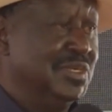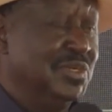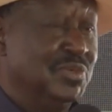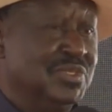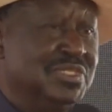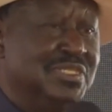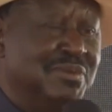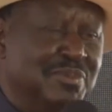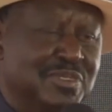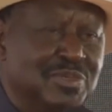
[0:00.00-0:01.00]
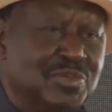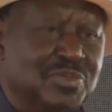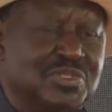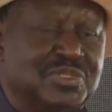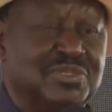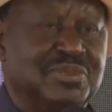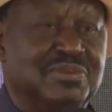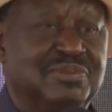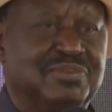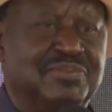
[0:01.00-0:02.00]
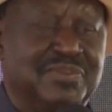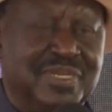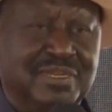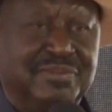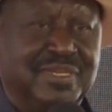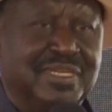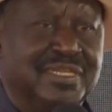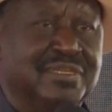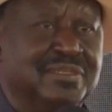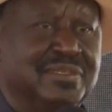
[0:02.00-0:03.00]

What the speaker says: who is somebody who is very, very